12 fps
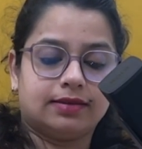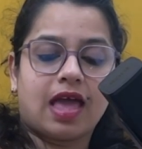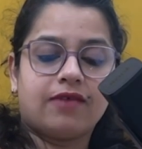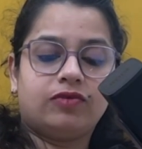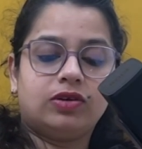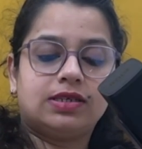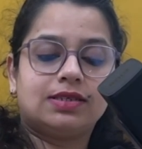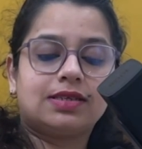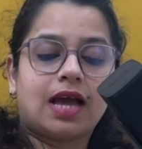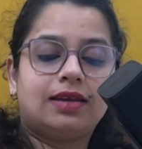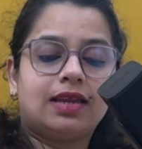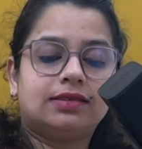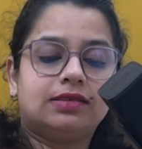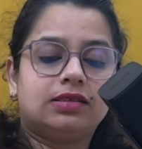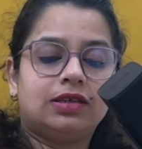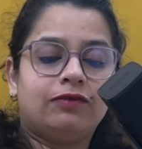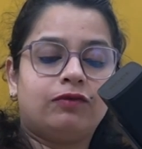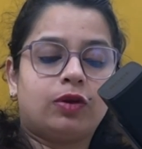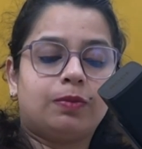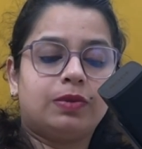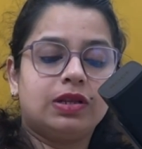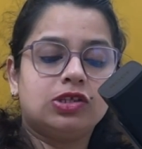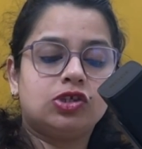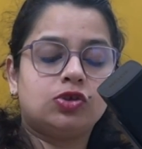Therefore, it is unnecessary for a
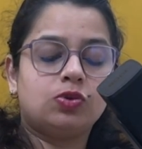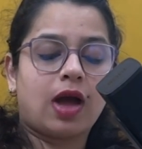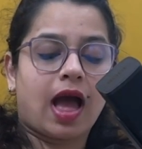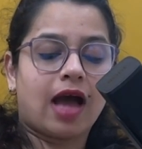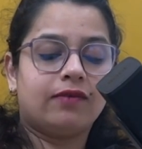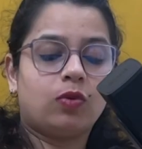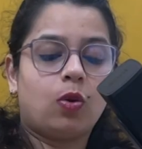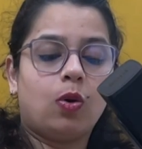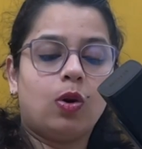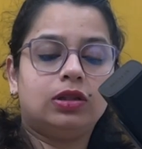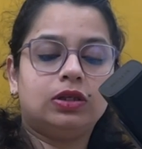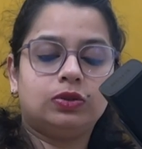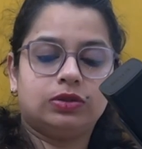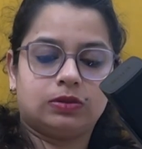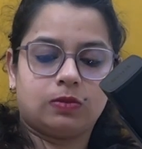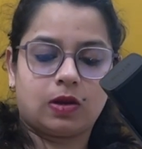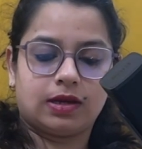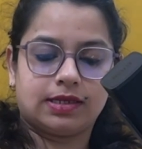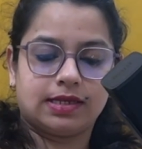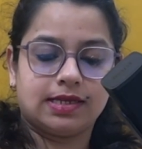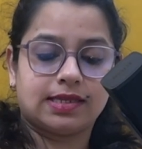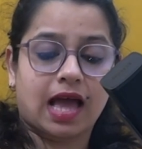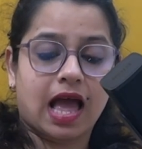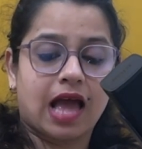prince to have all the good
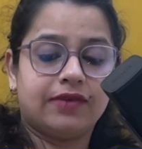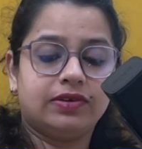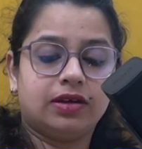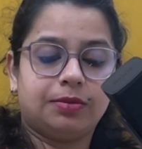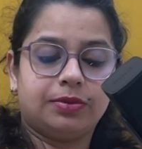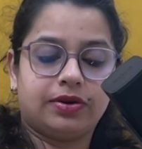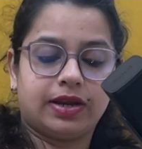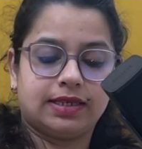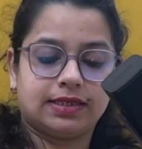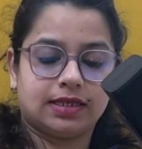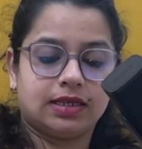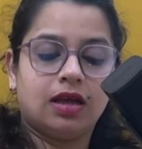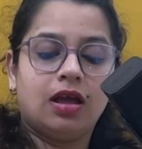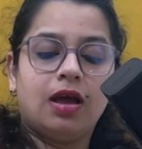qualities I have enumerated,